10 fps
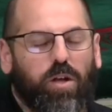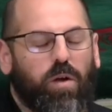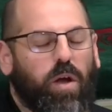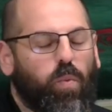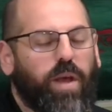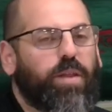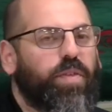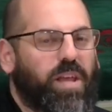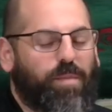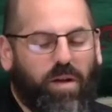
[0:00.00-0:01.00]
A way to
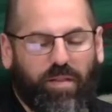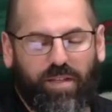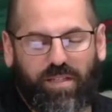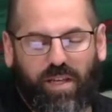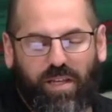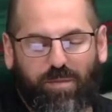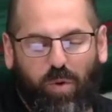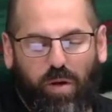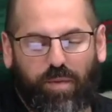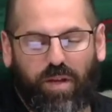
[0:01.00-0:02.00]
think about this is
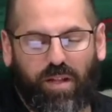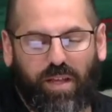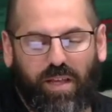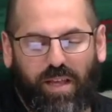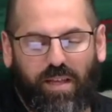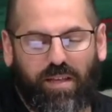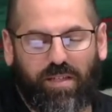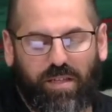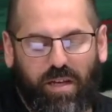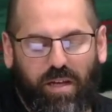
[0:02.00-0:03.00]
Muhammad Ali is
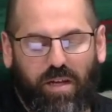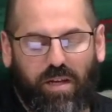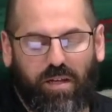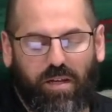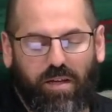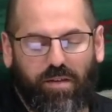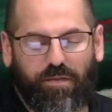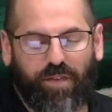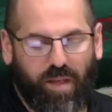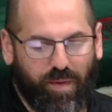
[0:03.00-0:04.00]

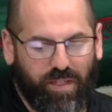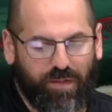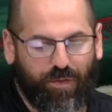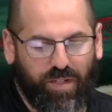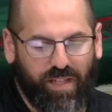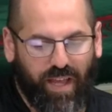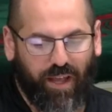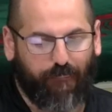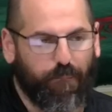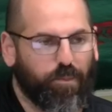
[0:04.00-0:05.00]
famous for
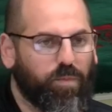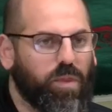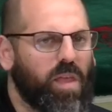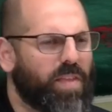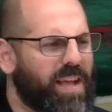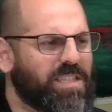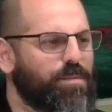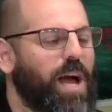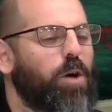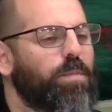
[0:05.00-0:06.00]
saying, they asked him,
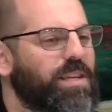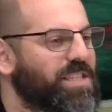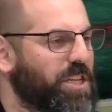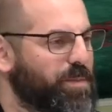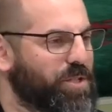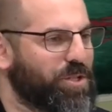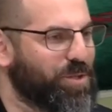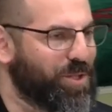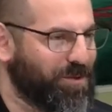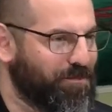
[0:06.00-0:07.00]
how many sit-ups do you
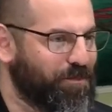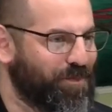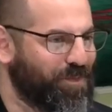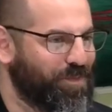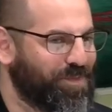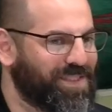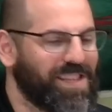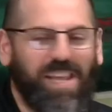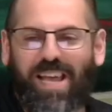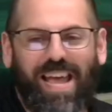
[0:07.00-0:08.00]
do?
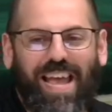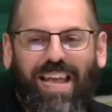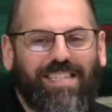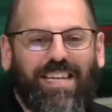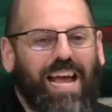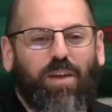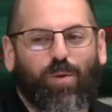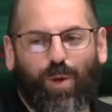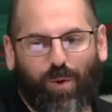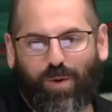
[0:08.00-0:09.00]
He said, I don't
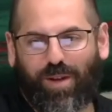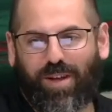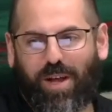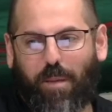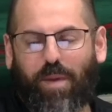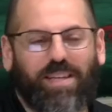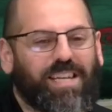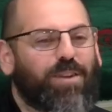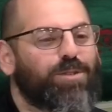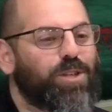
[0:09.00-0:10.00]
know, because I
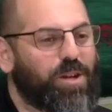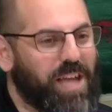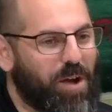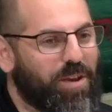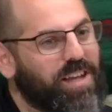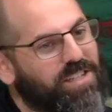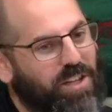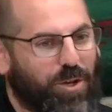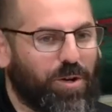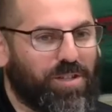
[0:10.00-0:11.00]
don't start counting until
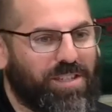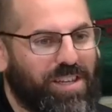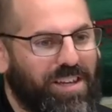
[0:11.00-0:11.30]
it hurts.